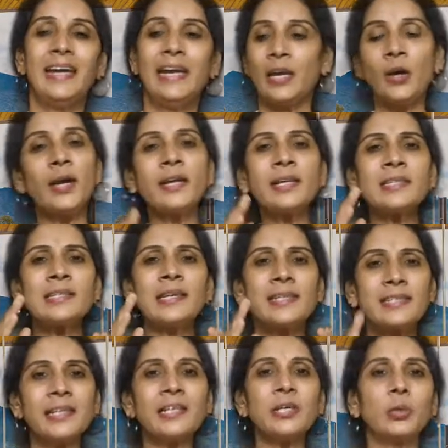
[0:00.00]
Now let us
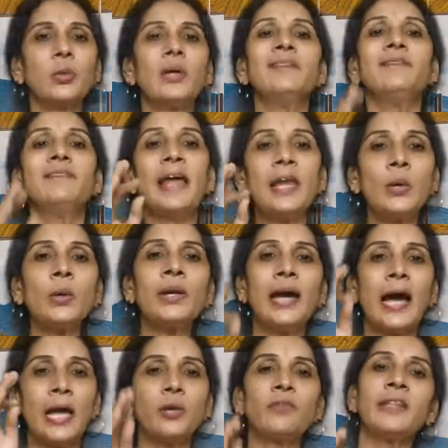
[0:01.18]
listen to a well-known
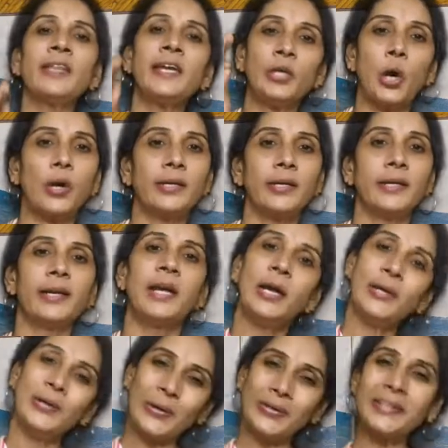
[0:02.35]
Ayurvedic doctor,
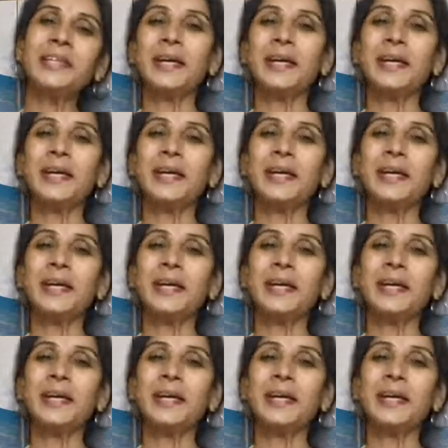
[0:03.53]
Dr.